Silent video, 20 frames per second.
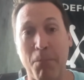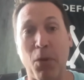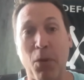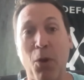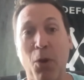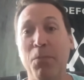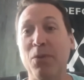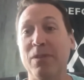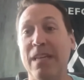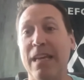
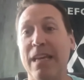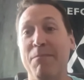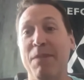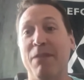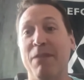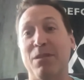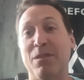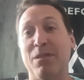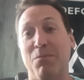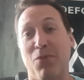Purple
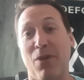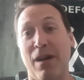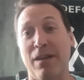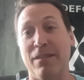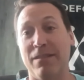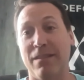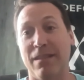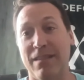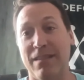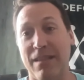teaming was a
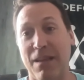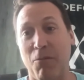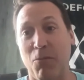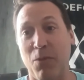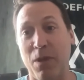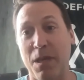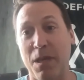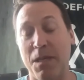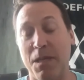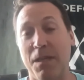process that
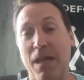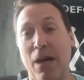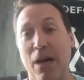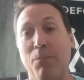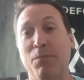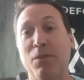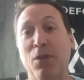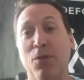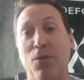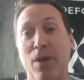we
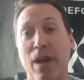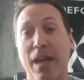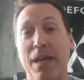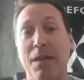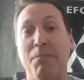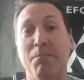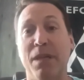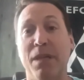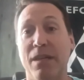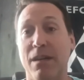helped
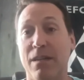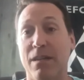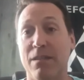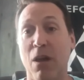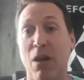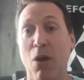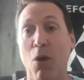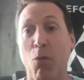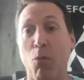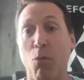create because